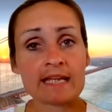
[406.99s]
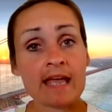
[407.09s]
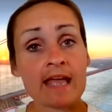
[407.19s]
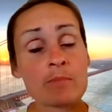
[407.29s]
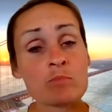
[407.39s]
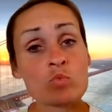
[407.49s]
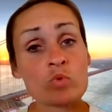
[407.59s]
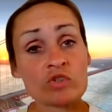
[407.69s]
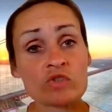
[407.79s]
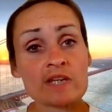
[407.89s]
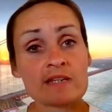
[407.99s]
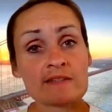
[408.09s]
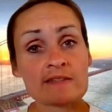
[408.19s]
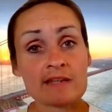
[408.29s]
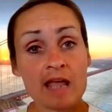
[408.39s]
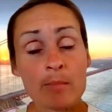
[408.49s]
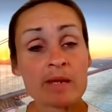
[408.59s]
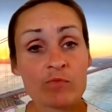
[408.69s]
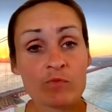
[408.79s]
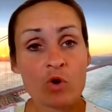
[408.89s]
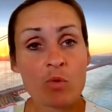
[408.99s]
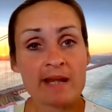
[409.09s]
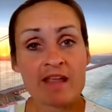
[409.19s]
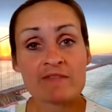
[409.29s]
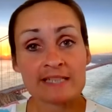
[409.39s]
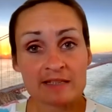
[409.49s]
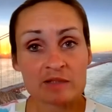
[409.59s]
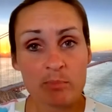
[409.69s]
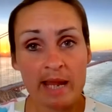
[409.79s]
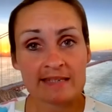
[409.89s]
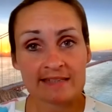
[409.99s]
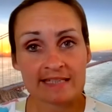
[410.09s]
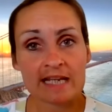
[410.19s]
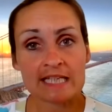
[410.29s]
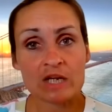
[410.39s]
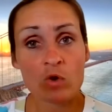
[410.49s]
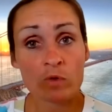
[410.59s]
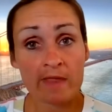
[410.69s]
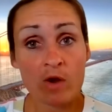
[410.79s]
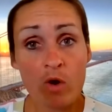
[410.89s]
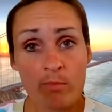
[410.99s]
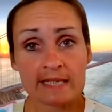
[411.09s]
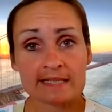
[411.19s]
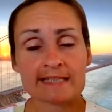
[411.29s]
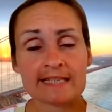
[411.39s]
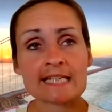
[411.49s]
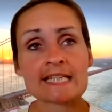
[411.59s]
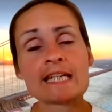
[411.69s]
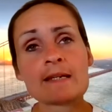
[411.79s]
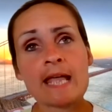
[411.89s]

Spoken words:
which is coming from an evidence-based study called the COMET study.